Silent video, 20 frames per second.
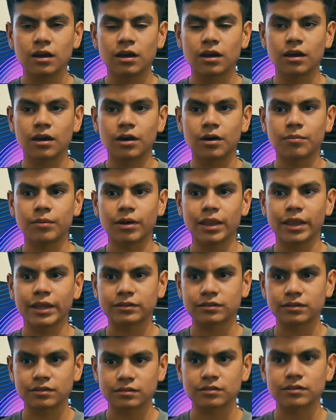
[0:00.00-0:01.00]
I
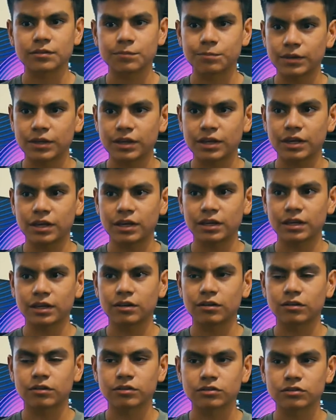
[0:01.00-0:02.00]
like to sleep in,
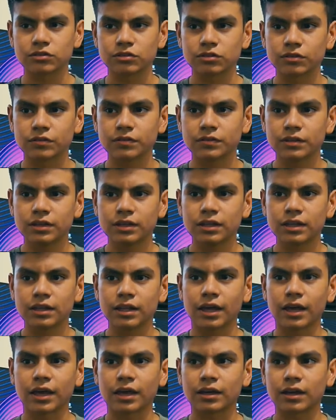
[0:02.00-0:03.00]
and also
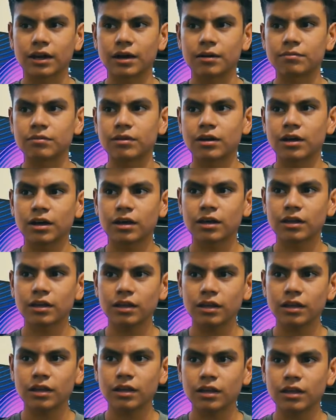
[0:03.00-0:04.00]
like I'm
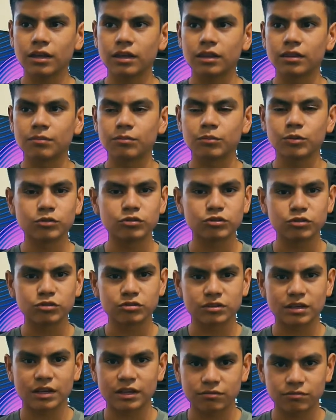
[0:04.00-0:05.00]
not in the mood to
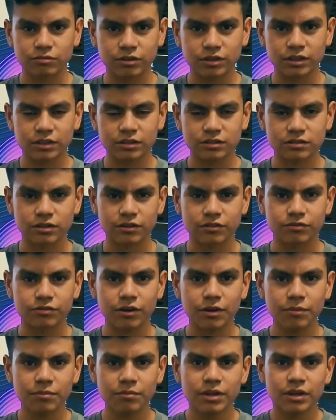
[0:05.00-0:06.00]
set really stuff
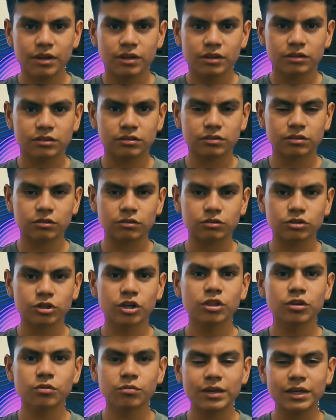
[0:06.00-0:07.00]
up. So
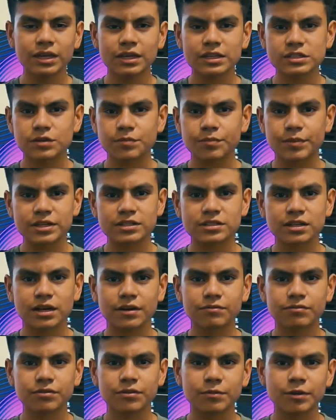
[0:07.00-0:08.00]
during the week is the best
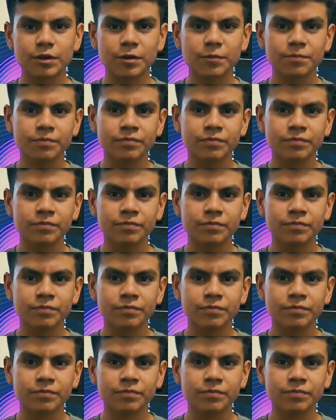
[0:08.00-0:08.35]
time for me.